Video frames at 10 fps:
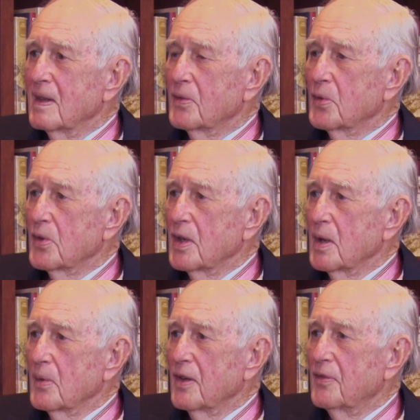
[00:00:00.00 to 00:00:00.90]
through
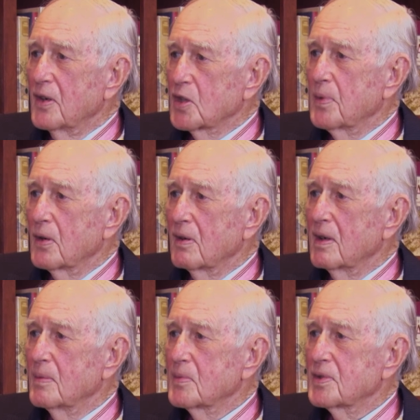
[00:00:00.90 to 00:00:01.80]
their various
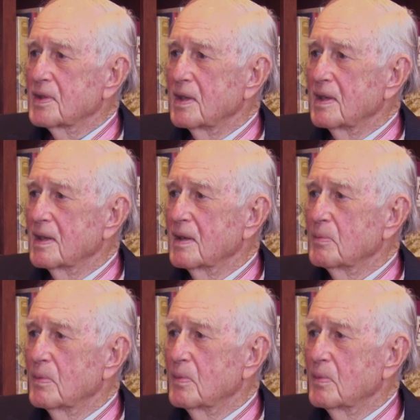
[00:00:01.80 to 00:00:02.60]
programs, the